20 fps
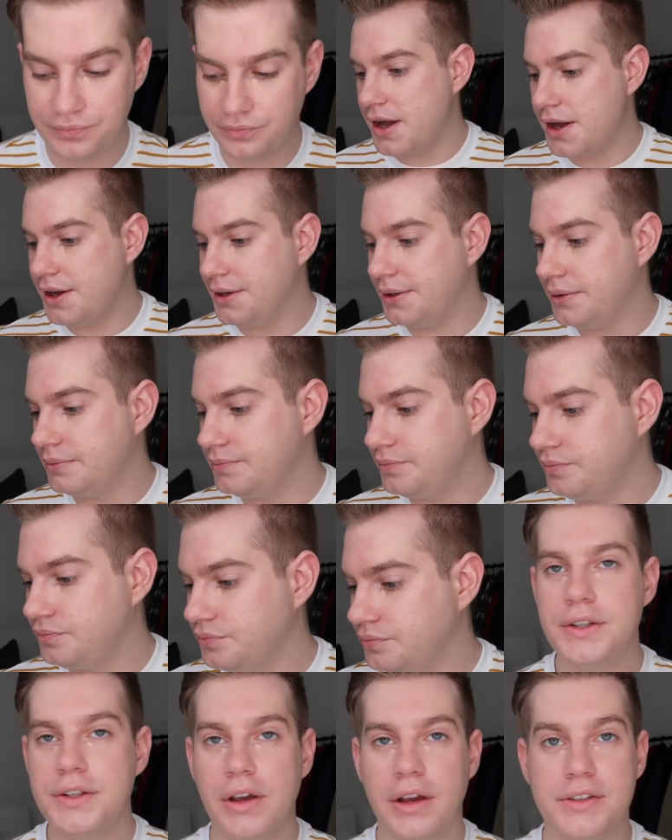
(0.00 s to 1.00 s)

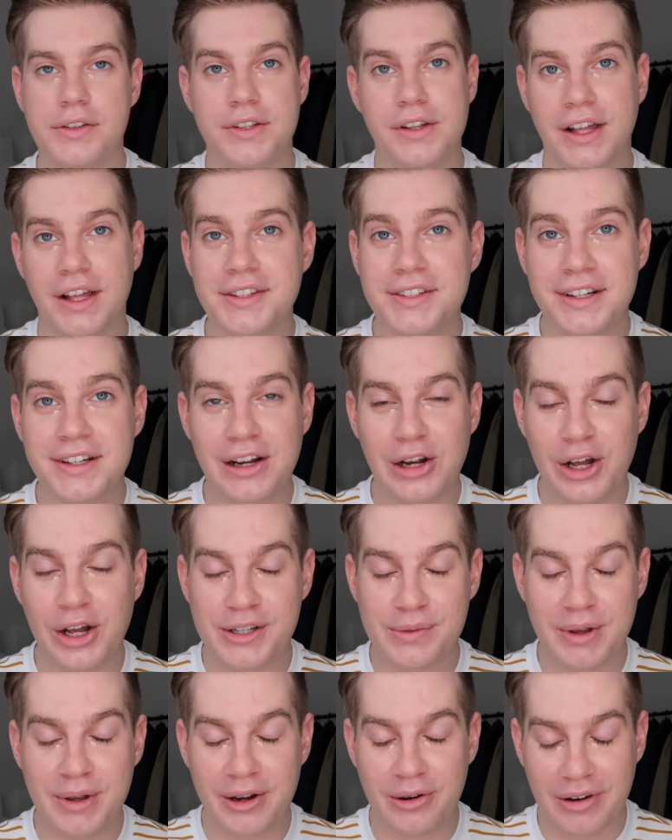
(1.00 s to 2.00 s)
So yeah, so that's gonna
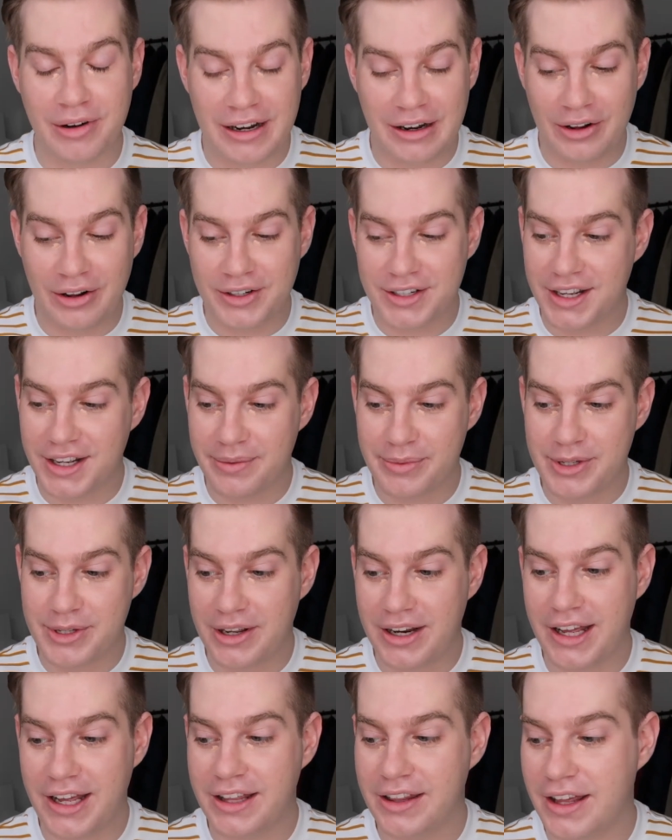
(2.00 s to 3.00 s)
last me a really long time, so I
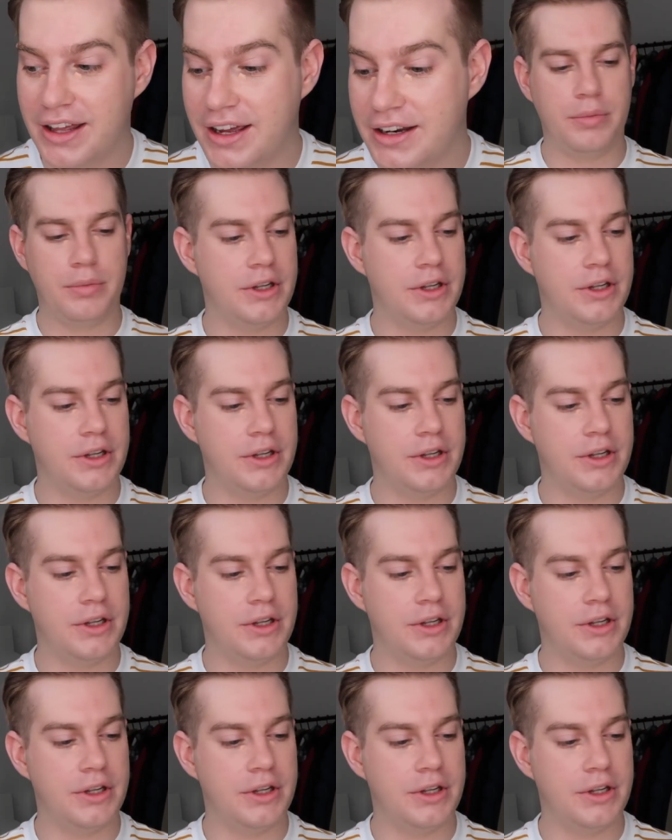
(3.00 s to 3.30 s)
like that.